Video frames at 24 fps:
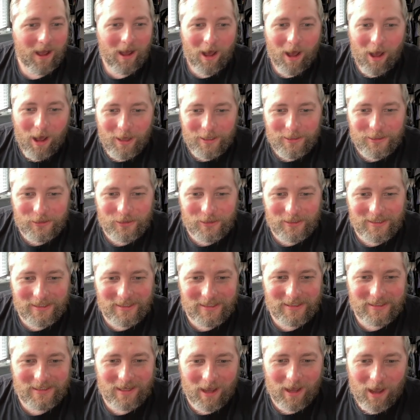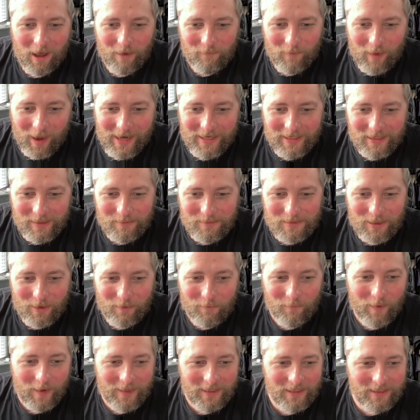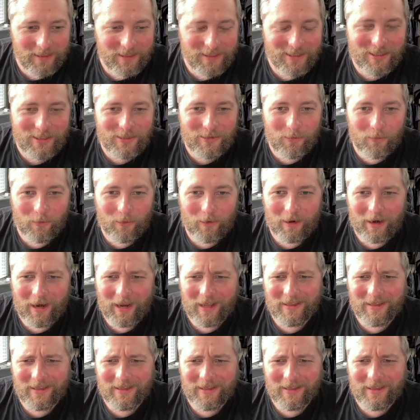hundreds of items already in the store.